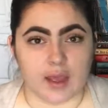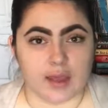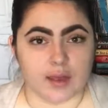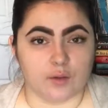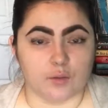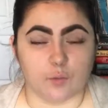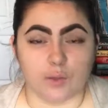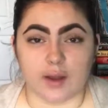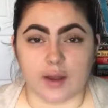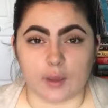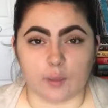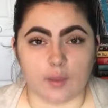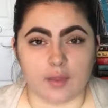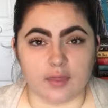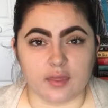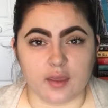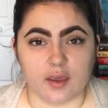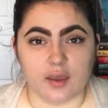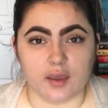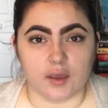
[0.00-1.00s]
And when I
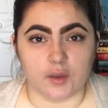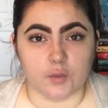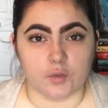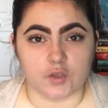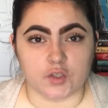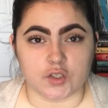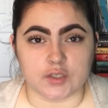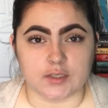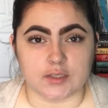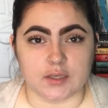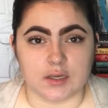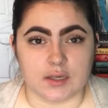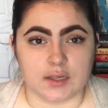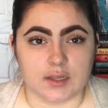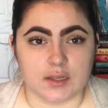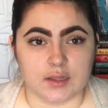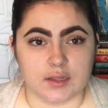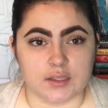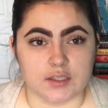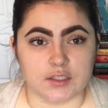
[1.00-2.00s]
went there, it was just
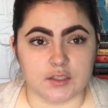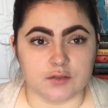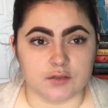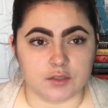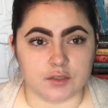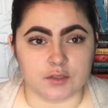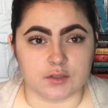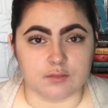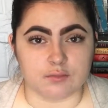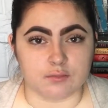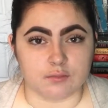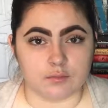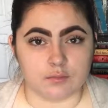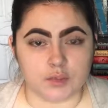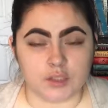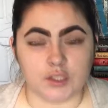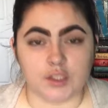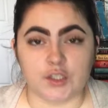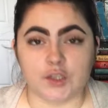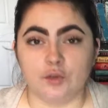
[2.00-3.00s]
this just
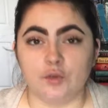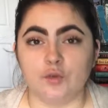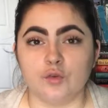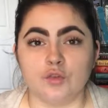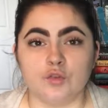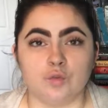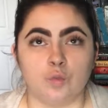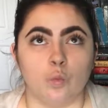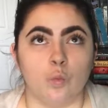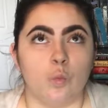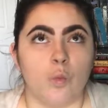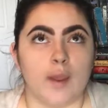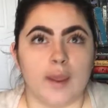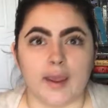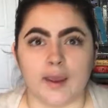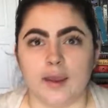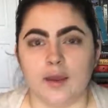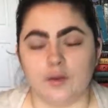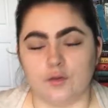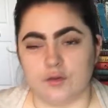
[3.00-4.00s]
huge
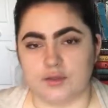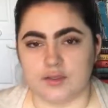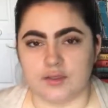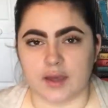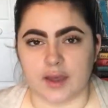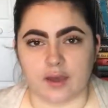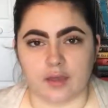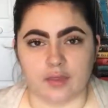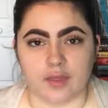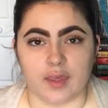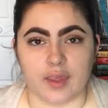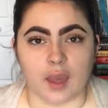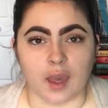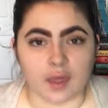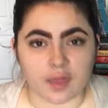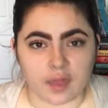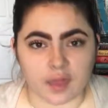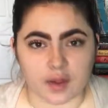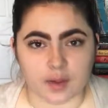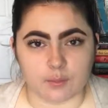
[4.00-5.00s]
warehouse style thing.
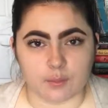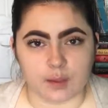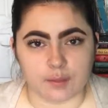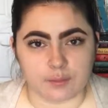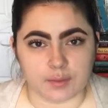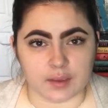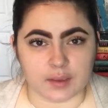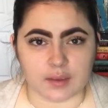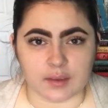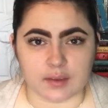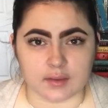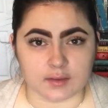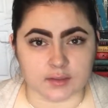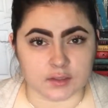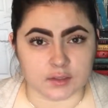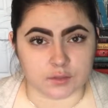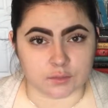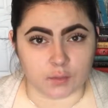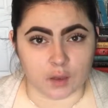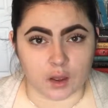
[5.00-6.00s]
I thought it might be
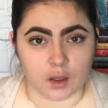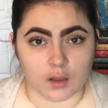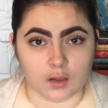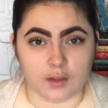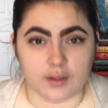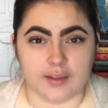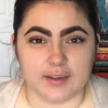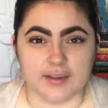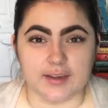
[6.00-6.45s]
small.